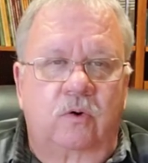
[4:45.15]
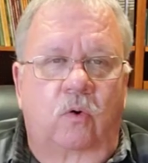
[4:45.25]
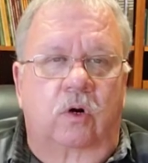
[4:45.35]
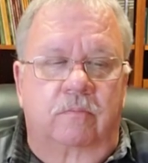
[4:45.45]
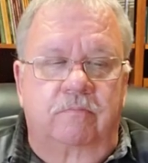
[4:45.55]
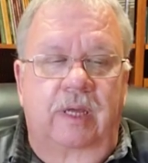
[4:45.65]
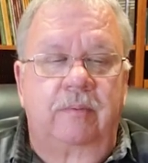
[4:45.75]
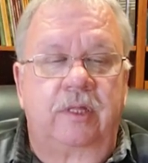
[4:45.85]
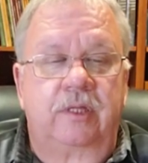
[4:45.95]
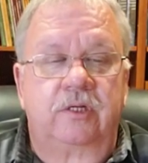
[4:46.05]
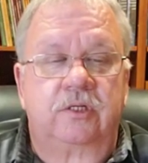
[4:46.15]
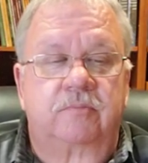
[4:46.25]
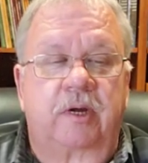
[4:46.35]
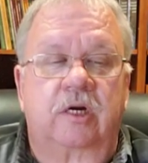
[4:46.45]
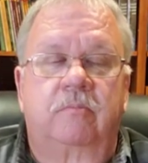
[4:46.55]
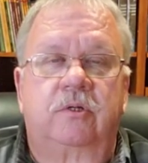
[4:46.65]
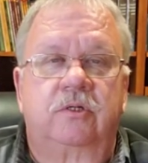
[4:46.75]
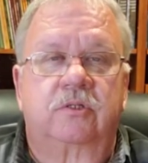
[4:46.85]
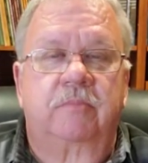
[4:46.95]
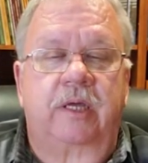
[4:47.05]
Or maybe these
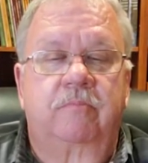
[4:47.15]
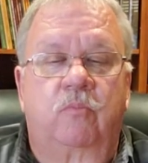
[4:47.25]
parables make